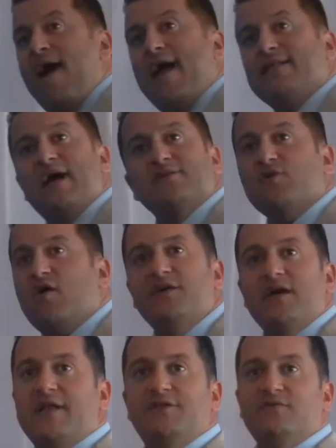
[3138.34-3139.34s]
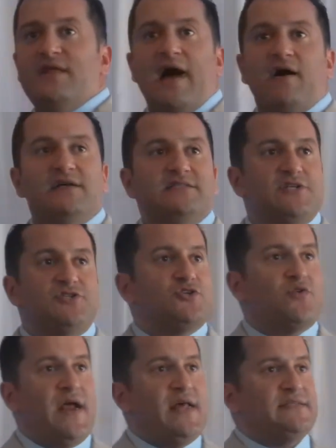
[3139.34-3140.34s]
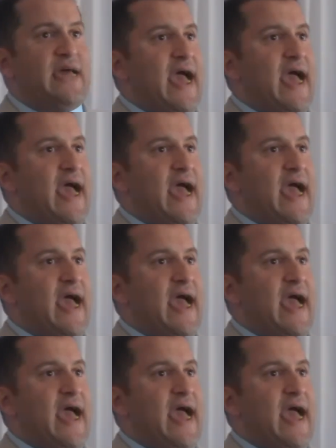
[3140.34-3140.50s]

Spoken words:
And that's all you got to do now, is that your training,